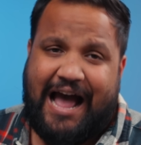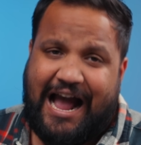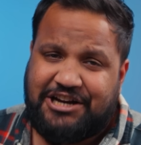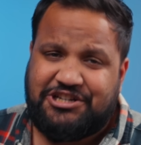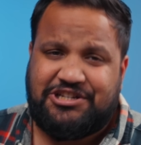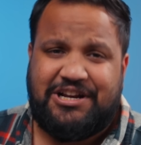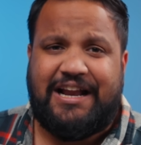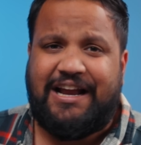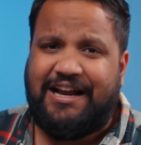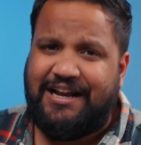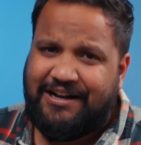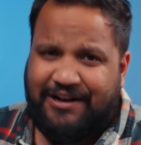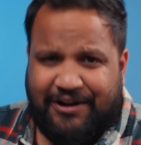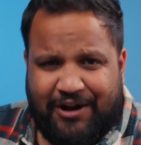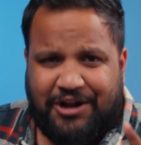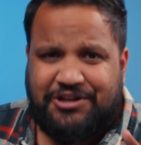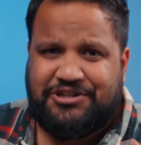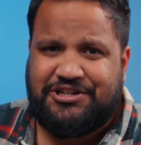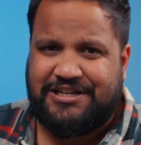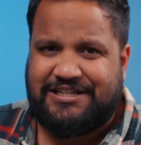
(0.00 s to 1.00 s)
Actually,
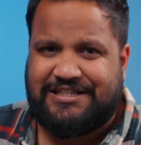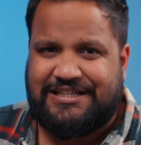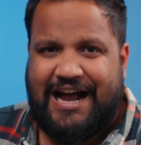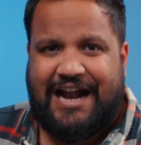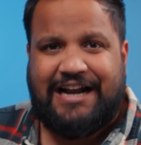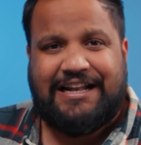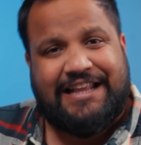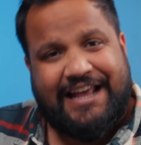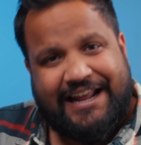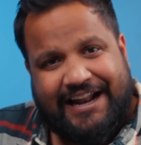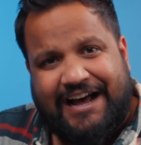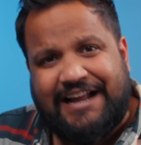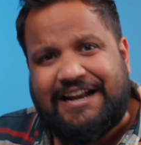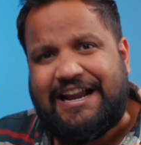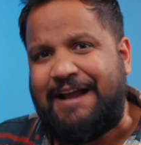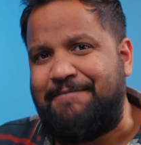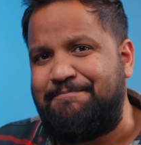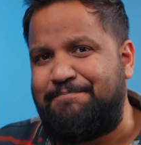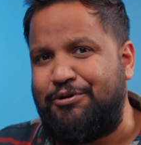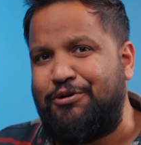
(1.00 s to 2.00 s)
not just that. There are
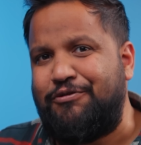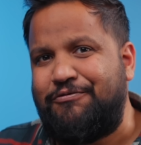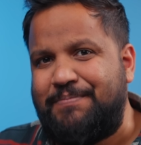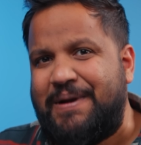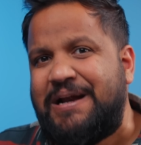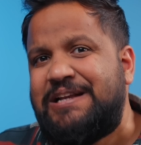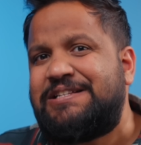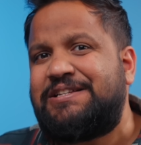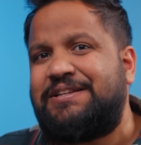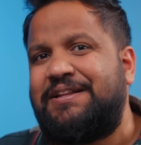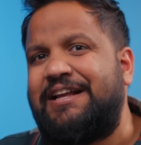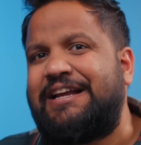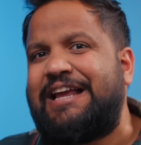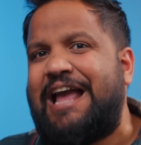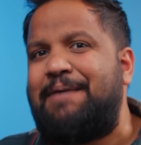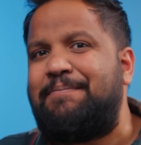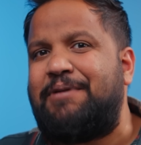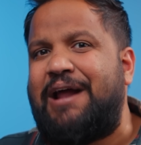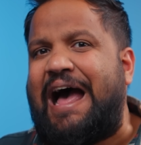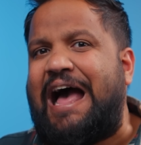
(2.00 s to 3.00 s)
improvements to the
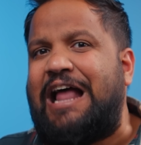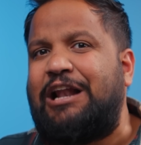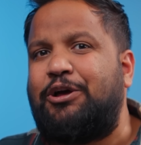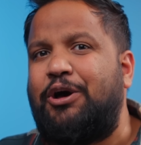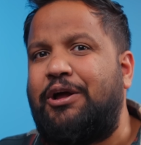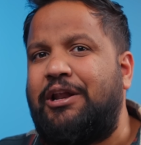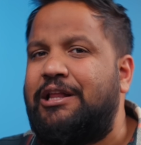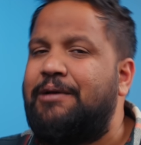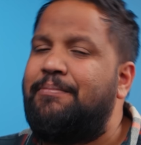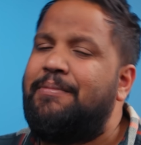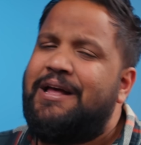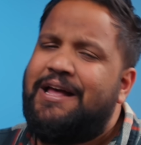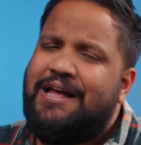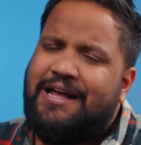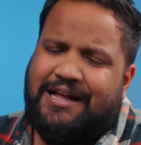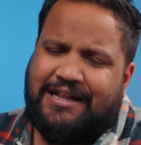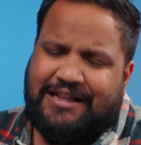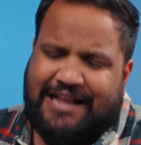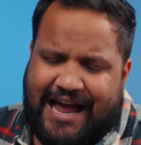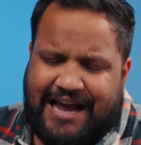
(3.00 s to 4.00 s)
camera algorithm
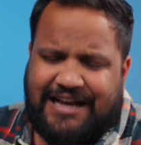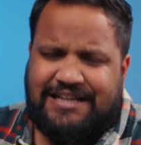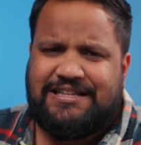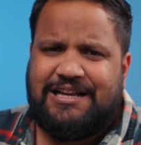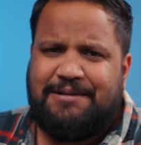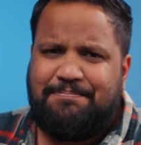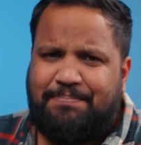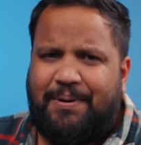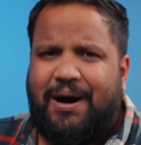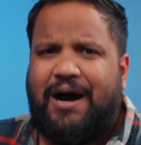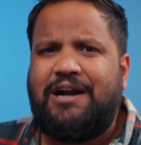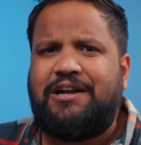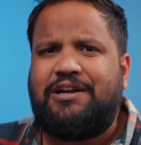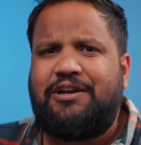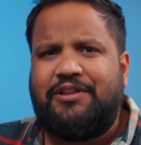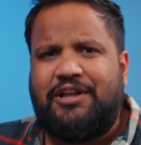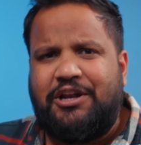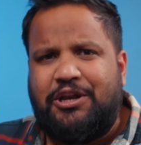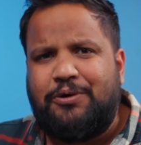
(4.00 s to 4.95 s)
thanks in part to the